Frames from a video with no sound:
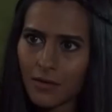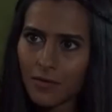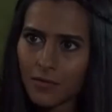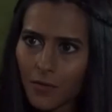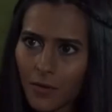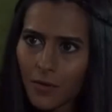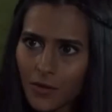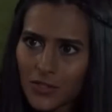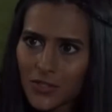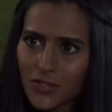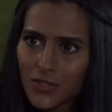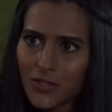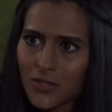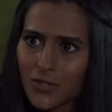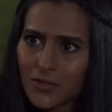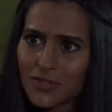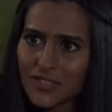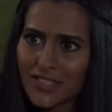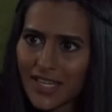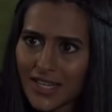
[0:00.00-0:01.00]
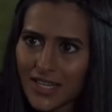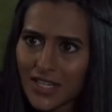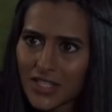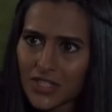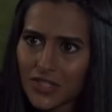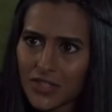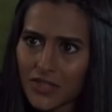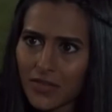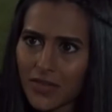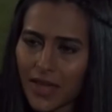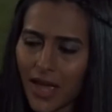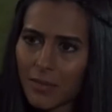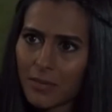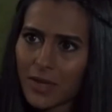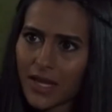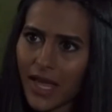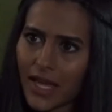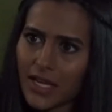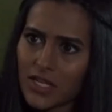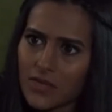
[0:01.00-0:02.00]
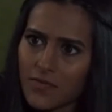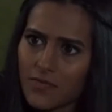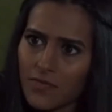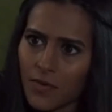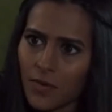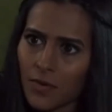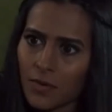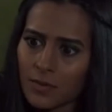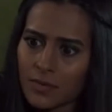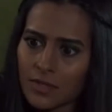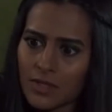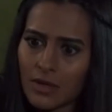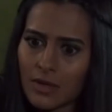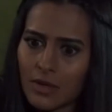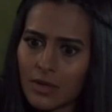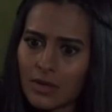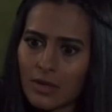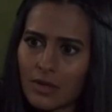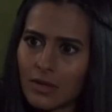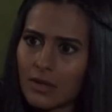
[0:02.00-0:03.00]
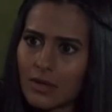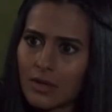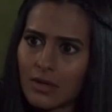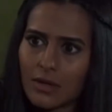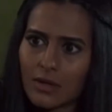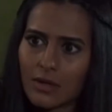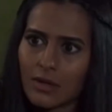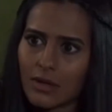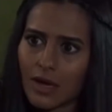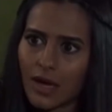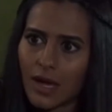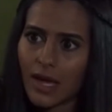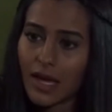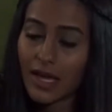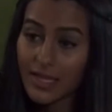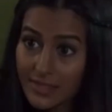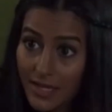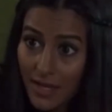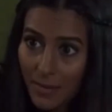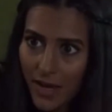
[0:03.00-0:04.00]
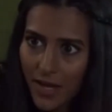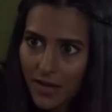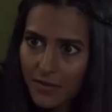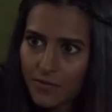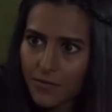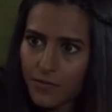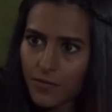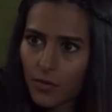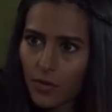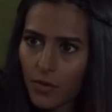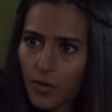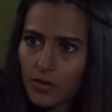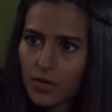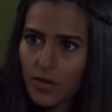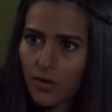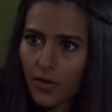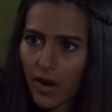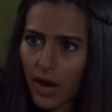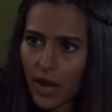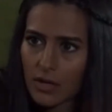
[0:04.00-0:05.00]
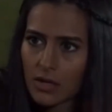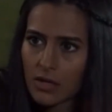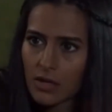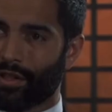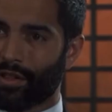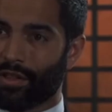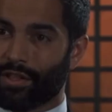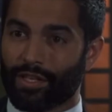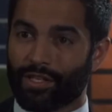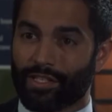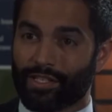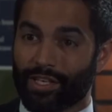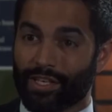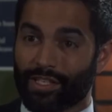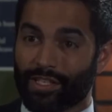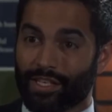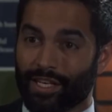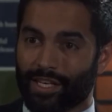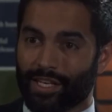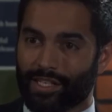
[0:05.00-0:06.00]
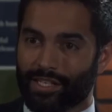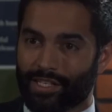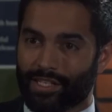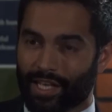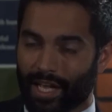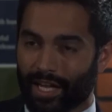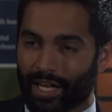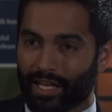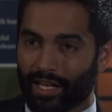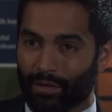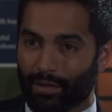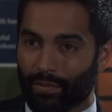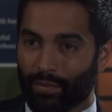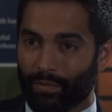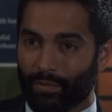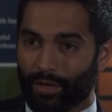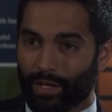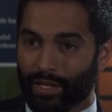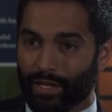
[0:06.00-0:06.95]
forged your signatures on the application forms. He's committed fraud, Gran. This is exactly what we